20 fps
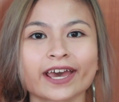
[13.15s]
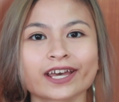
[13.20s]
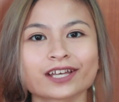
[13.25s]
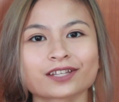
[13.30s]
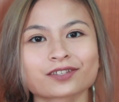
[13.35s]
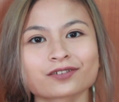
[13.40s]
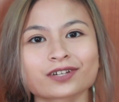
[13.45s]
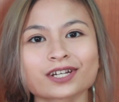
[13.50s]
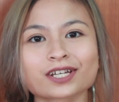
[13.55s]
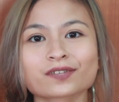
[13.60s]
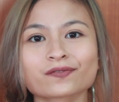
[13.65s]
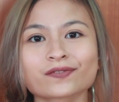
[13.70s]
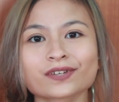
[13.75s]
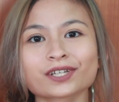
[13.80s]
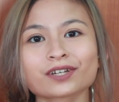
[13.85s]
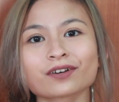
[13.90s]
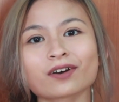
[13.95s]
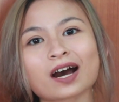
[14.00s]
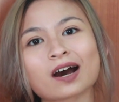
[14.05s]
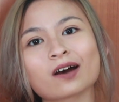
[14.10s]
In today's
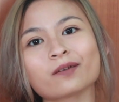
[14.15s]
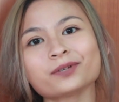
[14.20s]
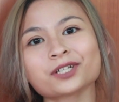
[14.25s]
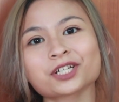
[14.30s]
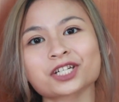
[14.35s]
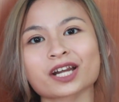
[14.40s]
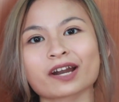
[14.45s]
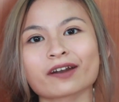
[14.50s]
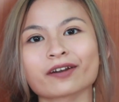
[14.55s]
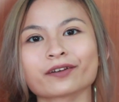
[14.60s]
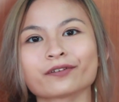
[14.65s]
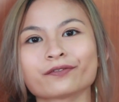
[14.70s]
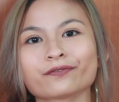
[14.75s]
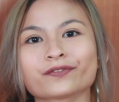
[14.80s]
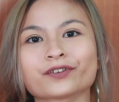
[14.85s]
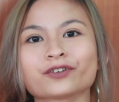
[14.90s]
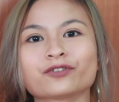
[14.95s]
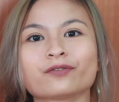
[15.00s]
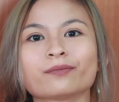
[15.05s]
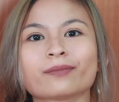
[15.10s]
video, I'll be sharing
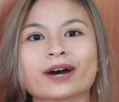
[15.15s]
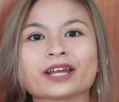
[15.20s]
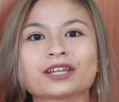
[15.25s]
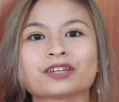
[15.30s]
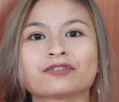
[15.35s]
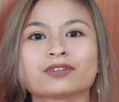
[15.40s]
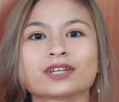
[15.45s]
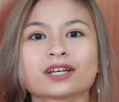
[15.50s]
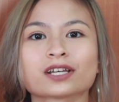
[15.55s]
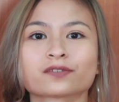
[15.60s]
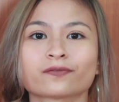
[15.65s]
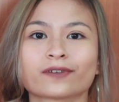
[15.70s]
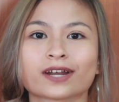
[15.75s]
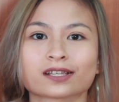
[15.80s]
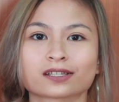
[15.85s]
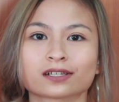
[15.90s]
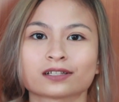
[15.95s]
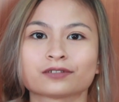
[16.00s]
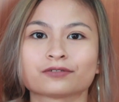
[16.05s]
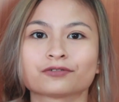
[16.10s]
with you my New Year's
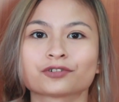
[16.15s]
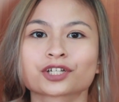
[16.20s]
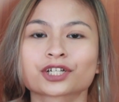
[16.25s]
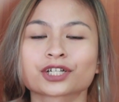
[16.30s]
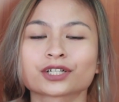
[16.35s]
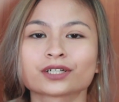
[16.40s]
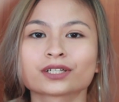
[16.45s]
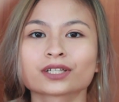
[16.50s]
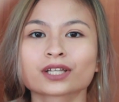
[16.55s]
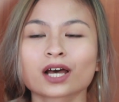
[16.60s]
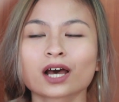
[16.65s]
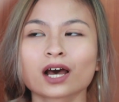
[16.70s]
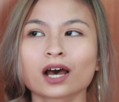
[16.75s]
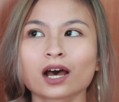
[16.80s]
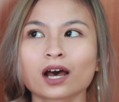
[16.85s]
resolution,